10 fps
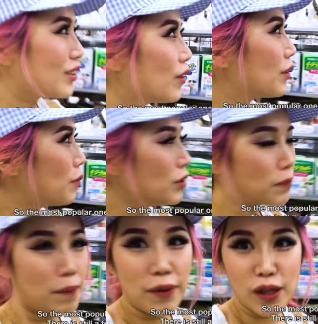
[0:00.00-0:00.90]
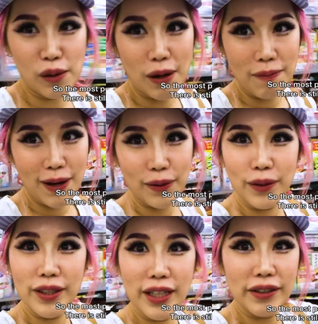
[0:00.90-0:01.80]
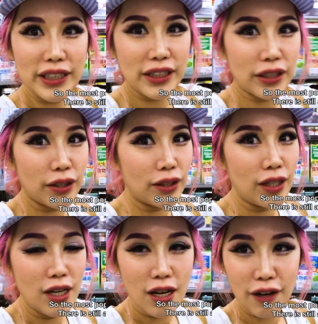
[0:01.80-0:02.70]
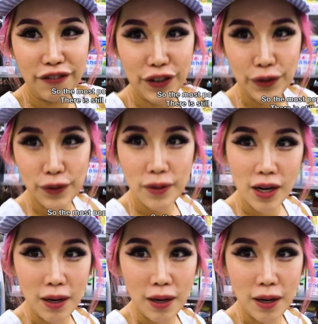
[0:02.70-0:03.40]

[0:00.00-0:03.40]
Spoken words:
So the most popular one, Pakun, there is still a few